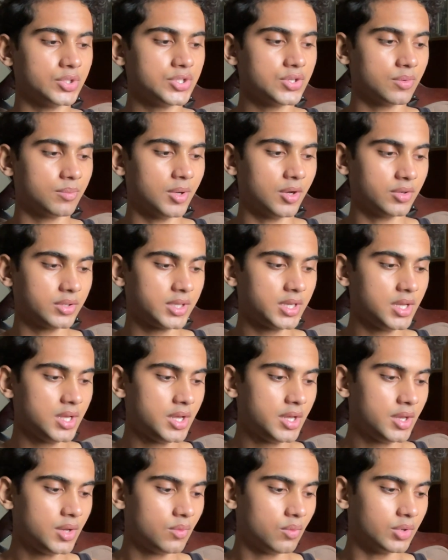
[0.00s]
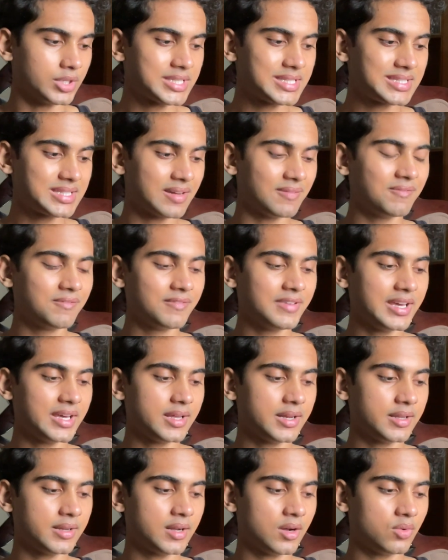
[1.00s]
you about was
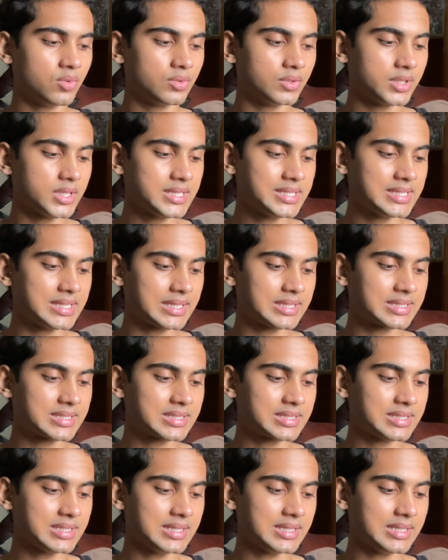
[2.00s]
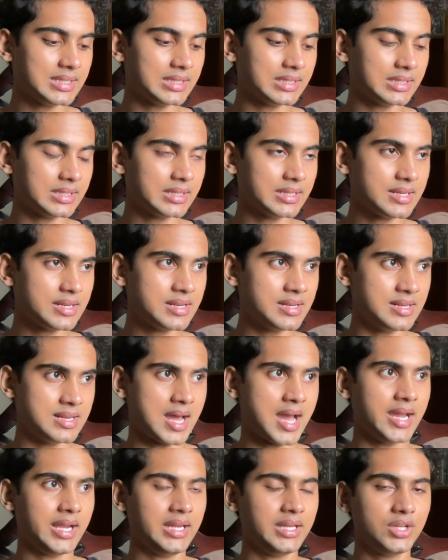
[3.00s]
somewhere around
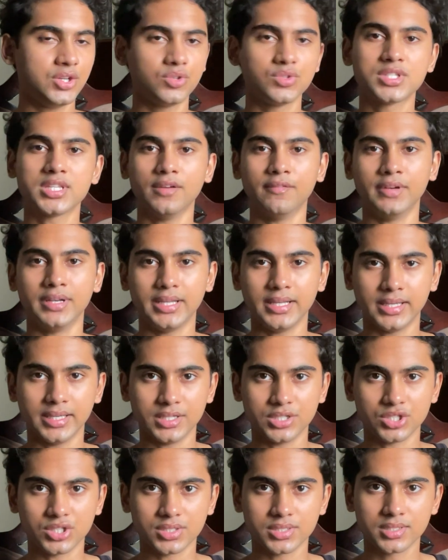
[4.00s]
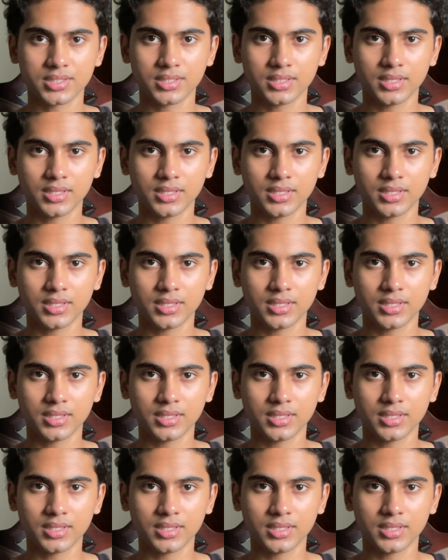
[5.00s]
69 to 70 kgs.